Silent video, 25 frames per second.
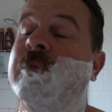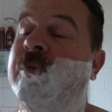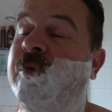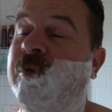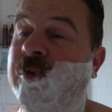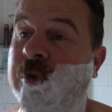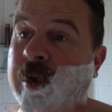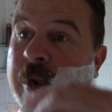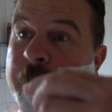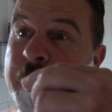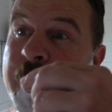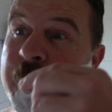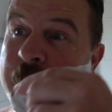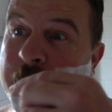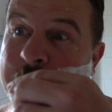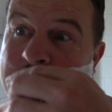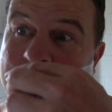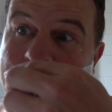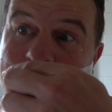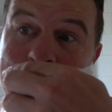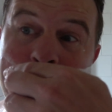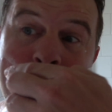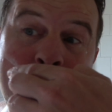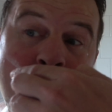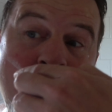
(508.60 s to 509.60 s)
scuppered a
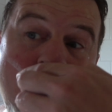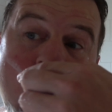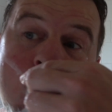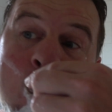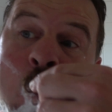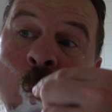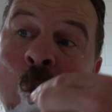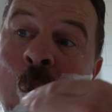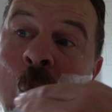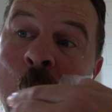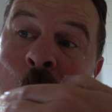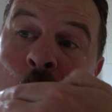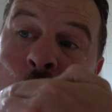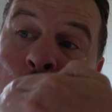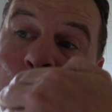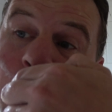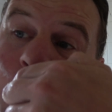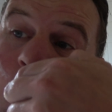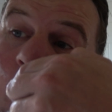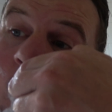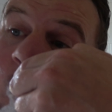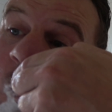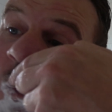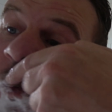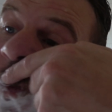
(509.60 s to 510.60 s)
bit.
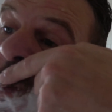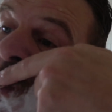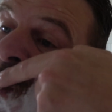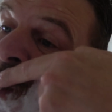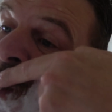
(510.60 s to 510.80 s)
Whereas